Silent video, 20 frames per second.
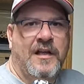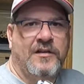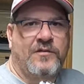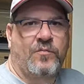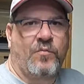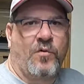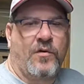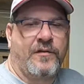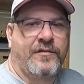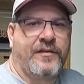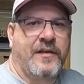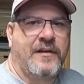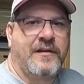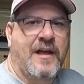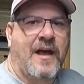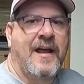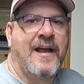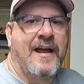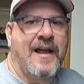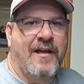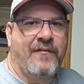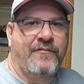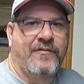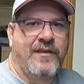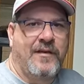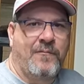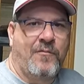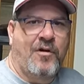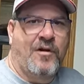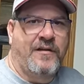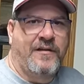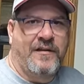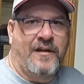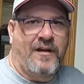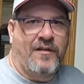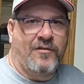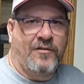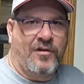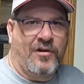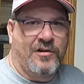it's worth. A, I have them on
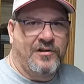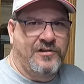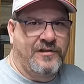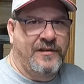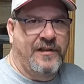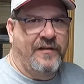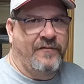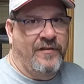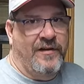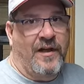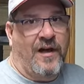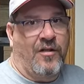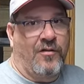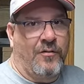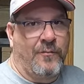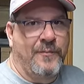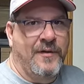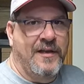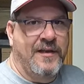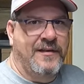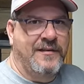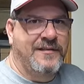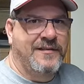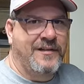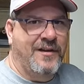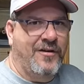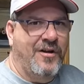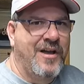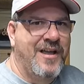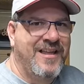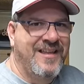dollar auction. They have a dollar bid, so